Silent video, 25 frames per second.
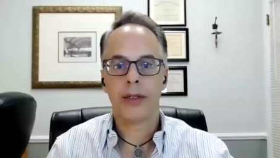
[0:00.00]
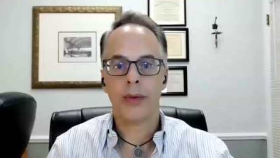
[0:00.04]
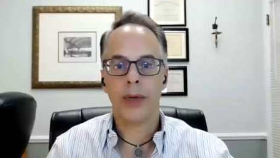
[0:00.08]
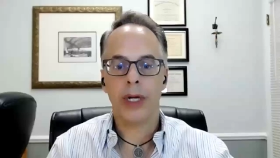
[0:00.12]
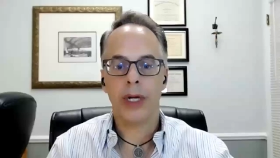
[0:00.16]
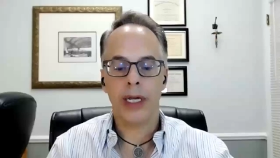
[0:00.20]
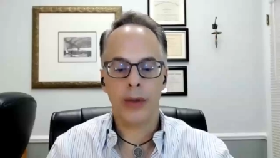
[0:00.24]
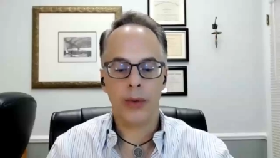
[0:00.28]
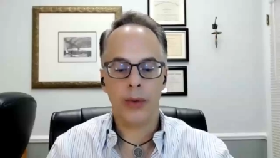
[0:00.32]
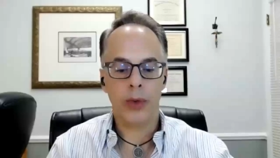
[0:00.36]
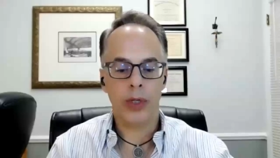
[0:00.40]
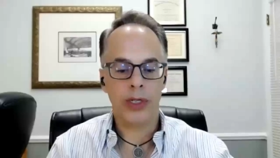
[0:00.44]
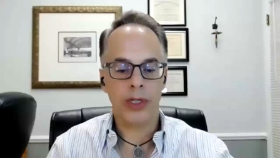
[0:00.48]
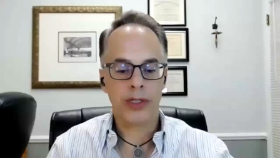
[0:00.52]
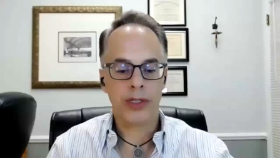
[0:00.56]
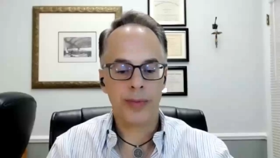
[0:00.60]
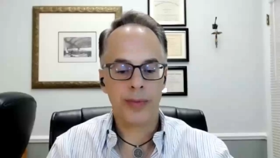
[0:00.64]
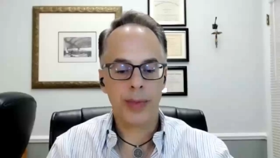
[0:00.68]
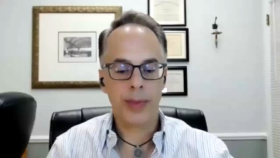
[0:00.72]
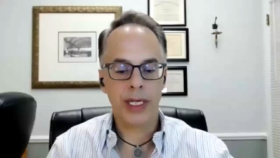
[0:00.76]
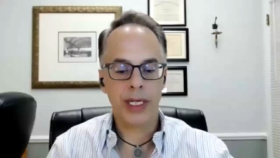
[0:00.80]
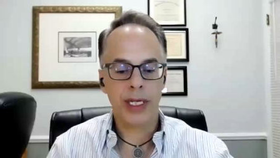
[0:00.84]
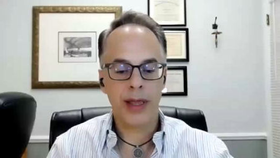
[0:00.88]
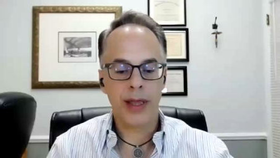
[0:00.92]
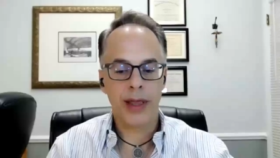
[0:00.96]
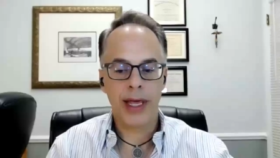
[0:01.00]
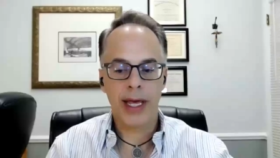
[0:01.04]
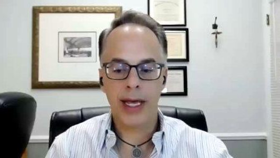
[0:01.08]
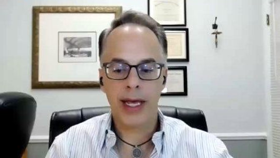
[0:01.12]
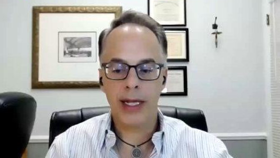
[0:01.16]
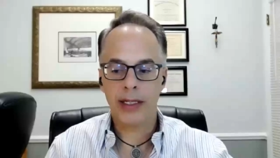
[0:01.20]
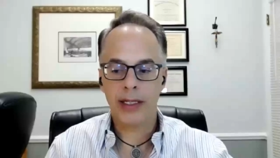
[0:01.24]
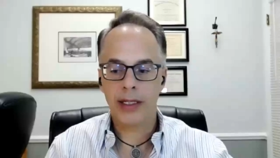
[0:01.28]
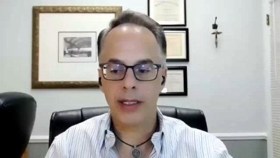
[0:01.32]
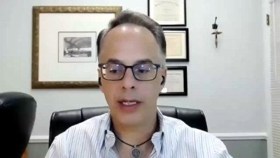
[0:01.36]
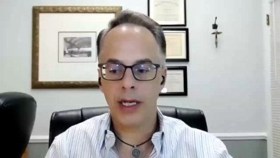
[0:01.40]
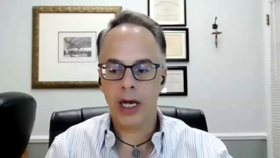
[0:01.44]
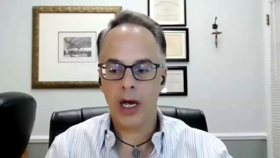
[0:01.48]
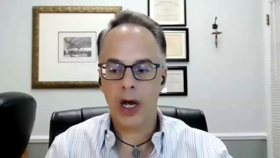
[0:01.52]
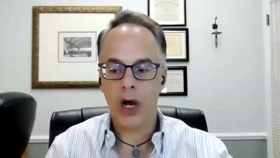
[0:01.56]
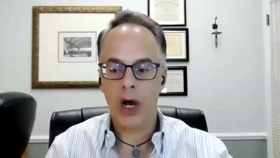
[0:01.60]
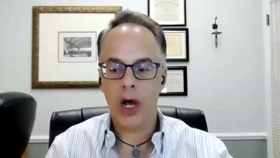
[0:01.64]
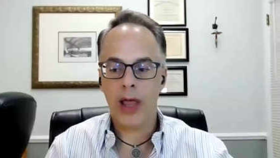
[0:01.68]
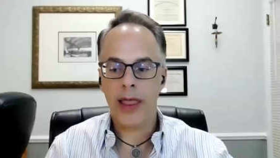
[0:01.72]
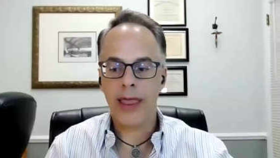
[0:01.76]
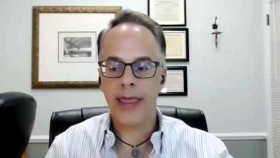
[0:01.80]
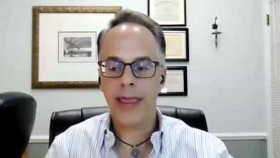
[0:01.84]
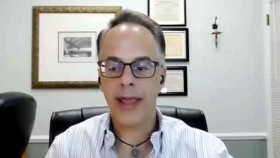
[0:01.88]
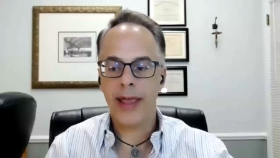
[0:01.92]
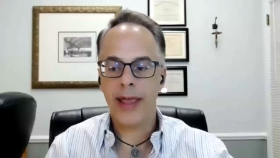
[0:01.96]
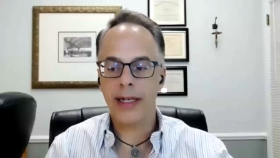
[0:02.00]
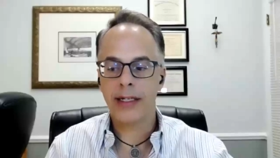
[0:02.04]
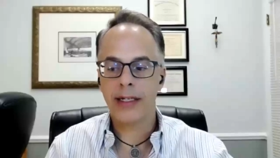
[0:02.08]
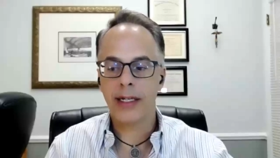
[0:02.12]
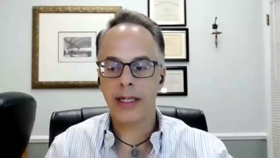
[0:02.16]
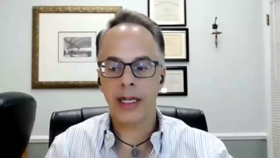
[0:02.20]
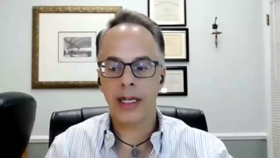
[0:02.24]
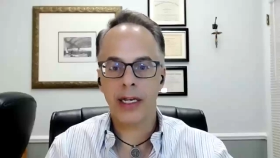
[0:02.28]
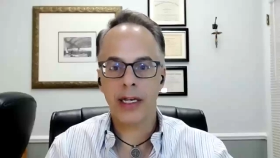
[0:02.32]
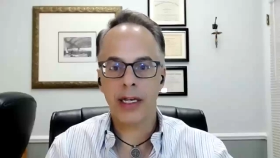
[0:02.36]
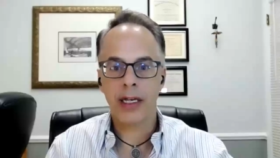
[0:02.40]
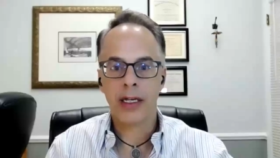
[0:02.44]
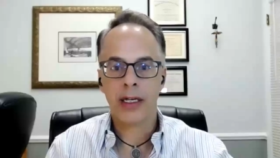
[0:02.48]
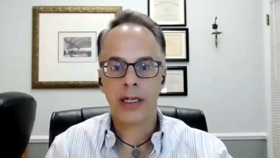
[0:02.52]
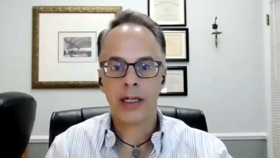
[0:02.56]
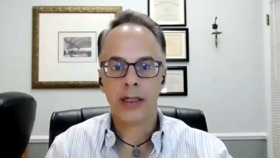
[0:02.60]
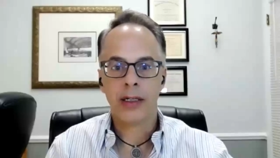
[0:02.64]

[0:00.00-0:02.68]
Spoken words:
Well, it's being that authentic